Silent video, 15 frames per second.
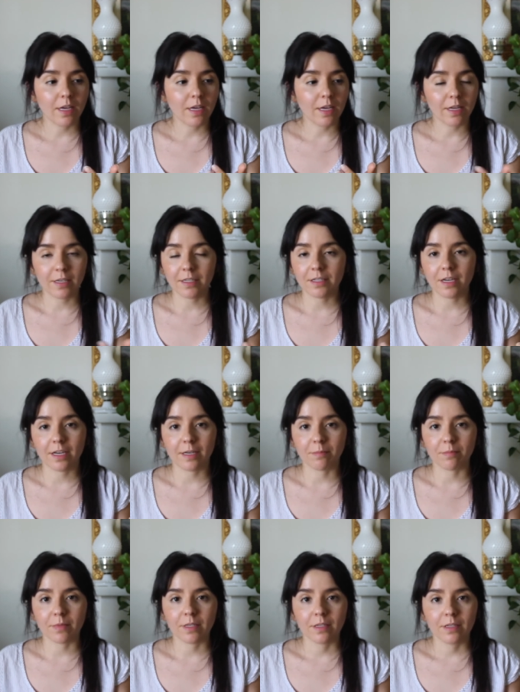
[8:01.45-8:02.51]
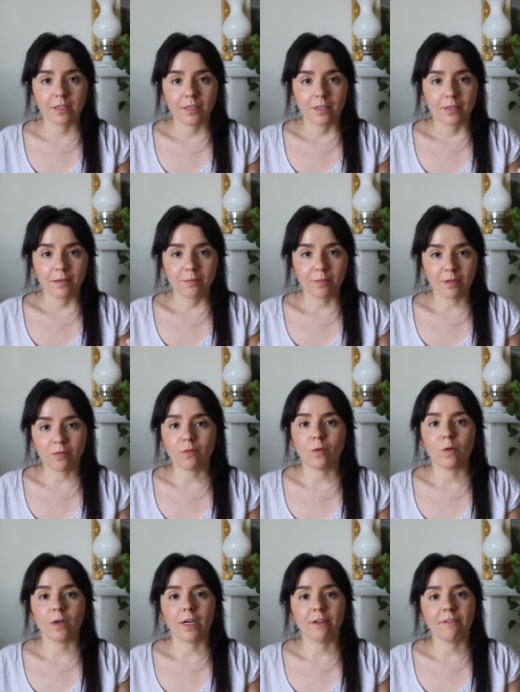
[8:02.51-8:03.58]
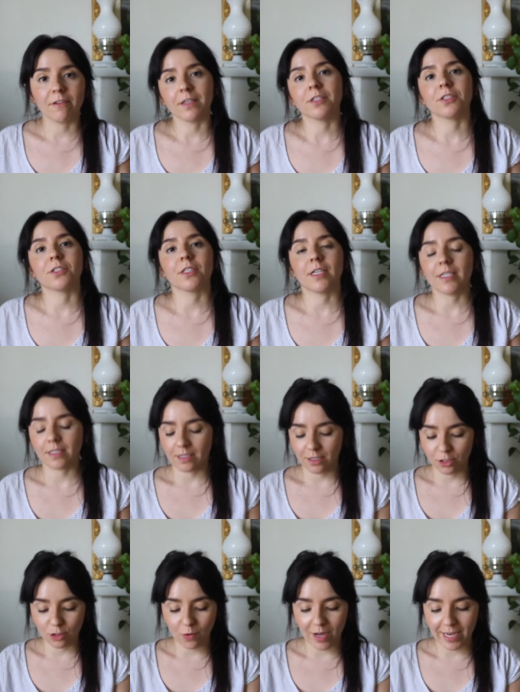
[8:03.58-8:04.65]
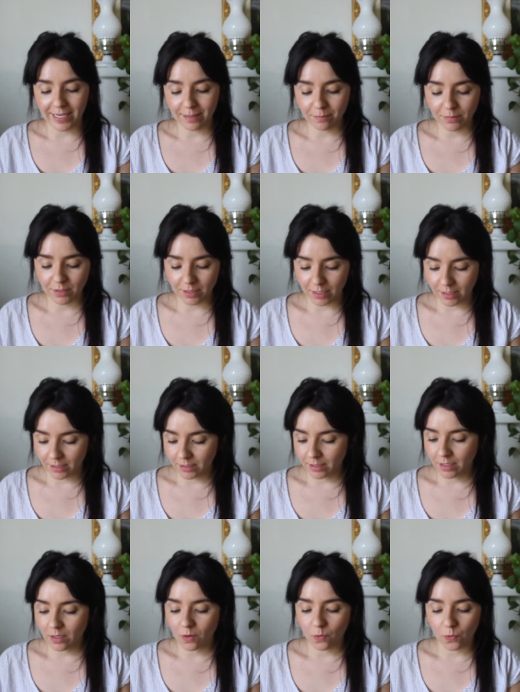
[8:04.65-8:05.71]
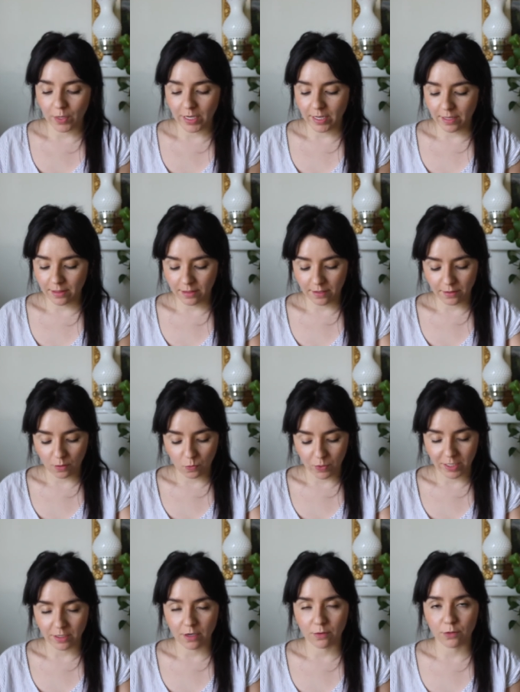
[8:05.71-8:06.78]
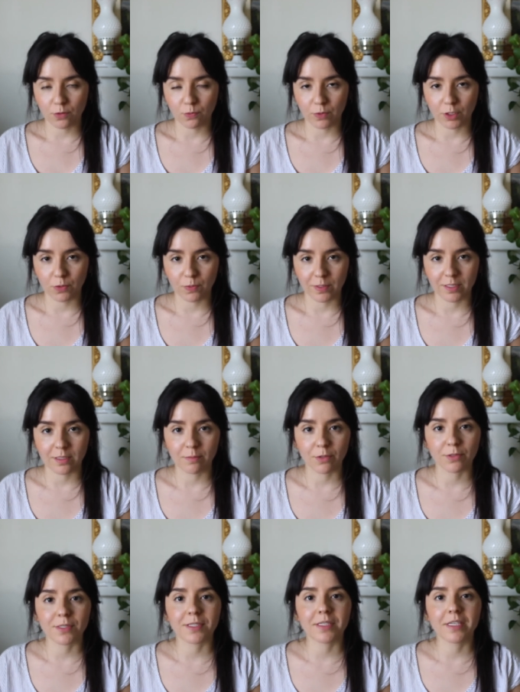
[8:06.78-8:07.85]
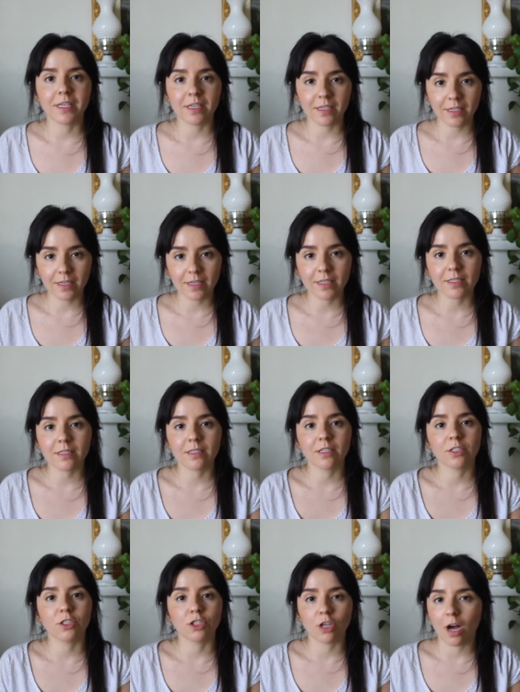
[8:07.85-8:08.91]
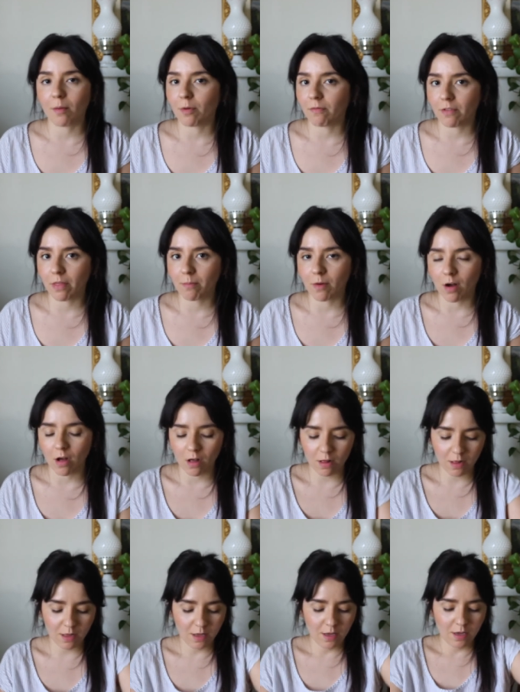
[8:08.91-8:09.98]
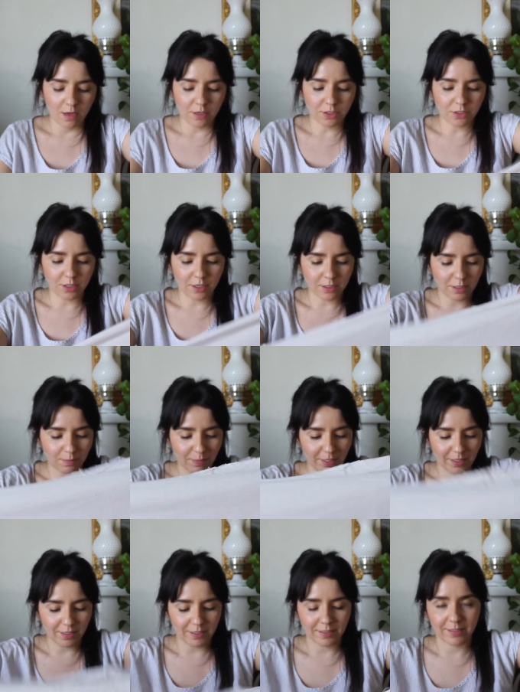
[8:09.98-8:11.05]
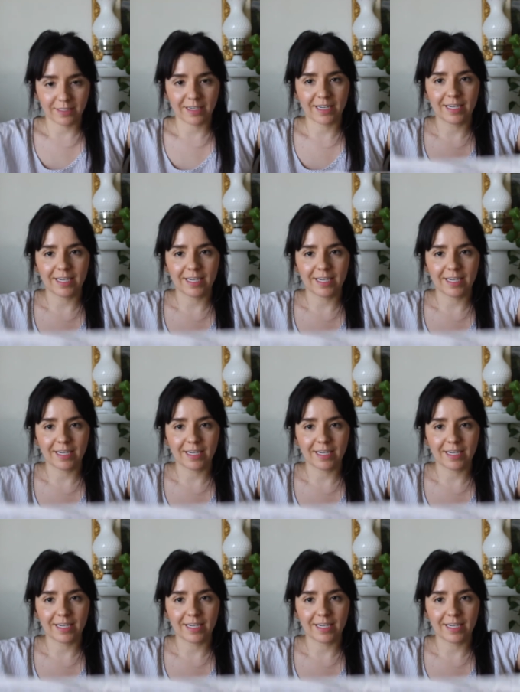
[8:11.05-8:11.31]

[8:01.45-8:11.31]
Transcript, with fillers: anytime before I finish this. So I am done with the windows, which was the most tedious job of them all, just because they're